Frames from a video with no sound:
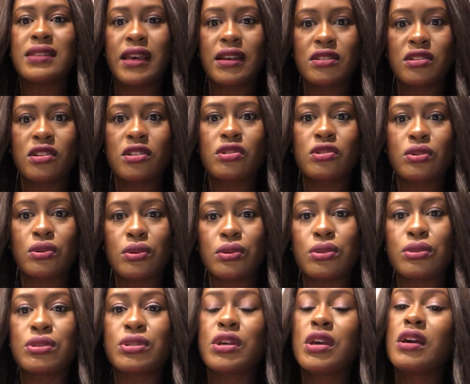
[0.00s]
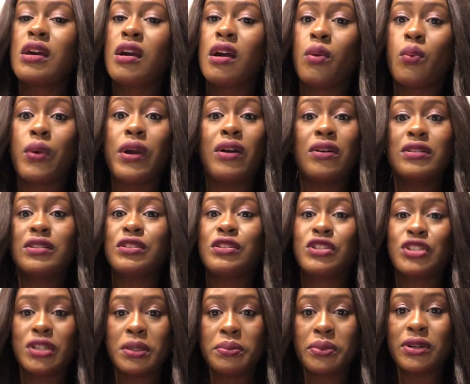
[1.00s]
Texas schools were on the
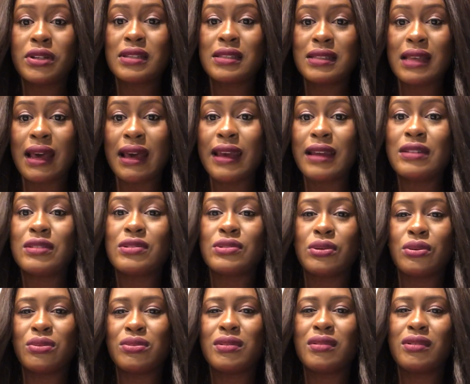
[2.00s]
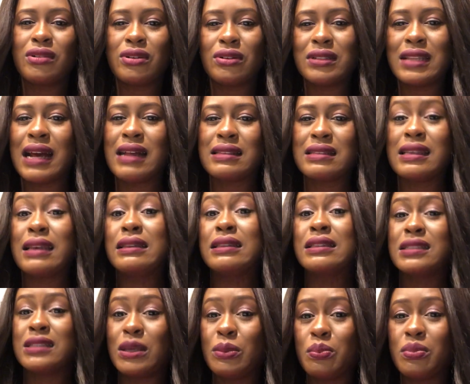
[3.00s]
cheaper side. So, you know, that's a
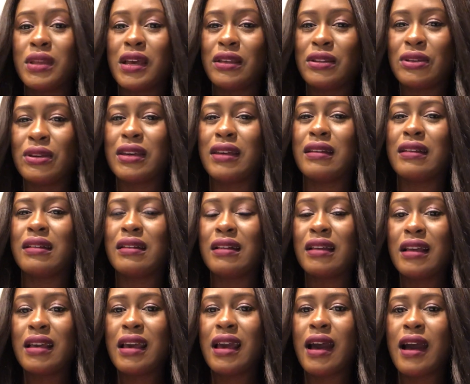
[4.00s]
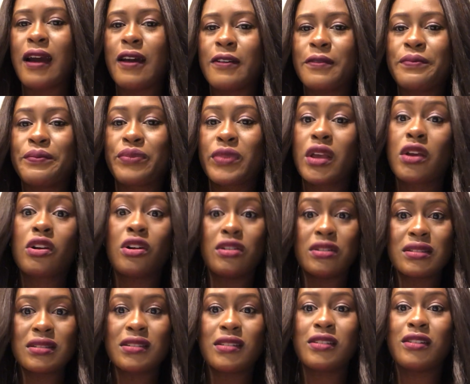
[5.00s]
tip that you can um,
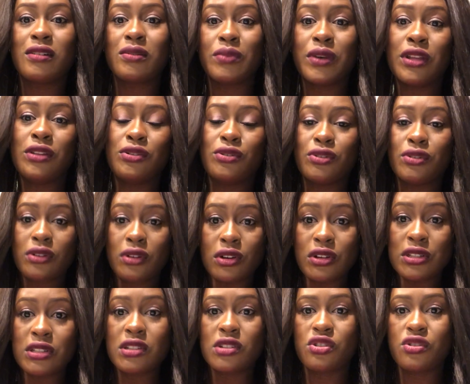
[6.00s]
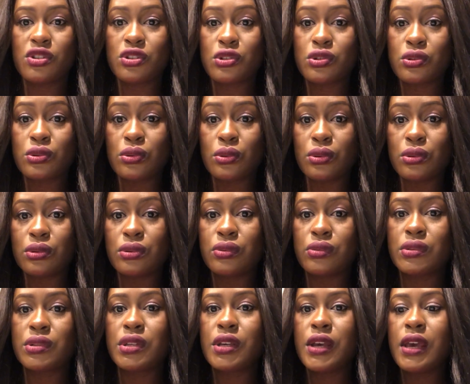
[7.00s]
consider when you're considering
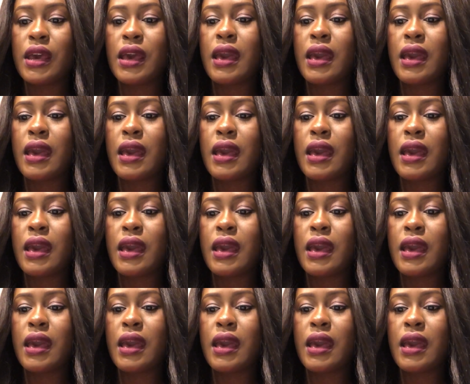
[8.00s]
schools.